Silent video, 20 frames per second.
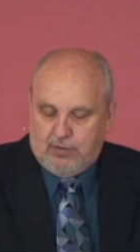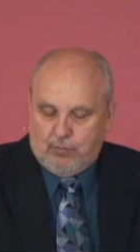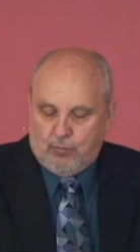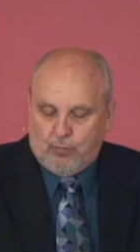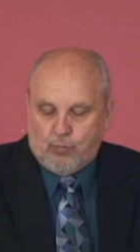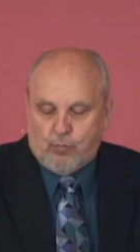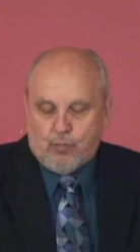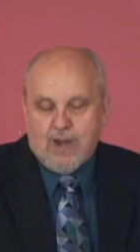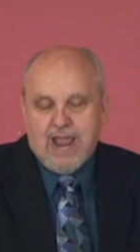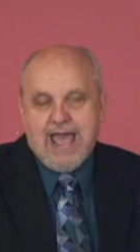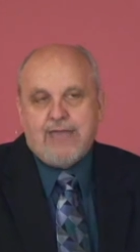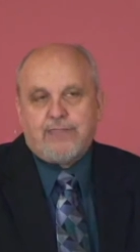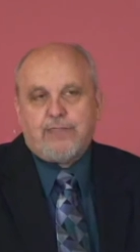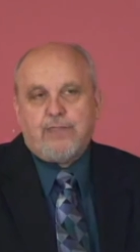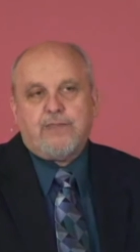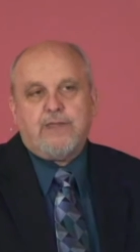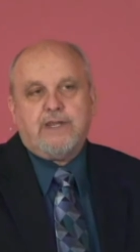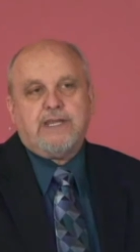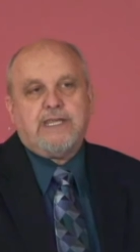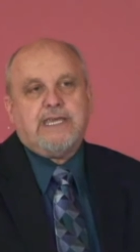uh,
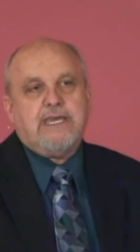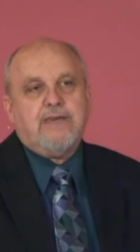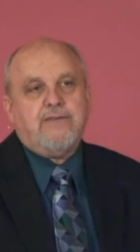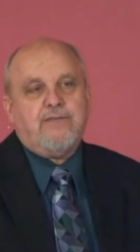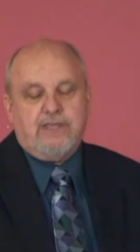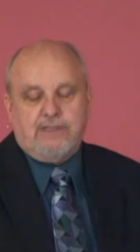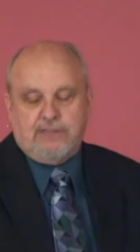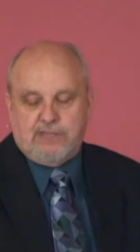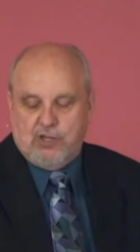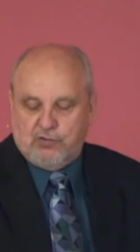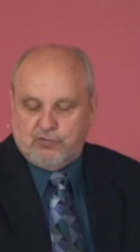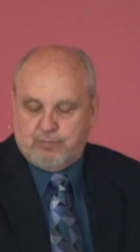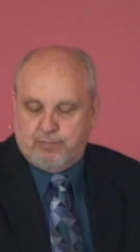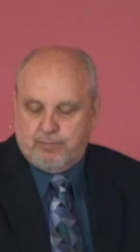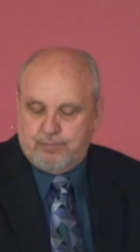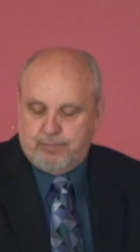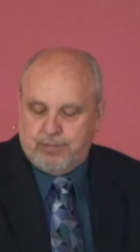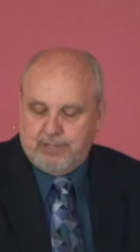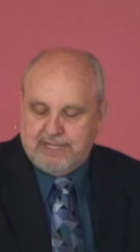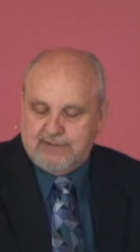rather than giving
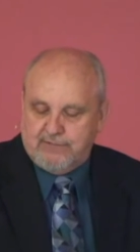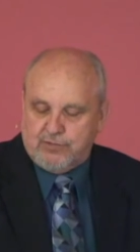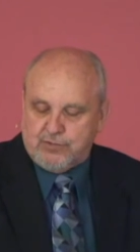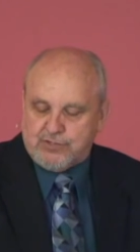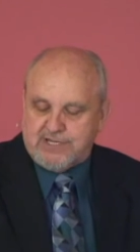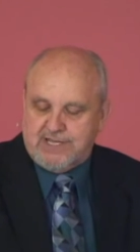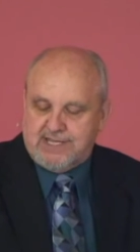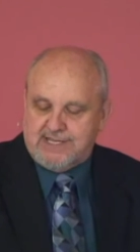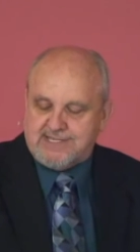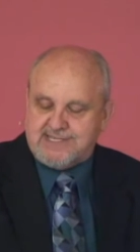those believers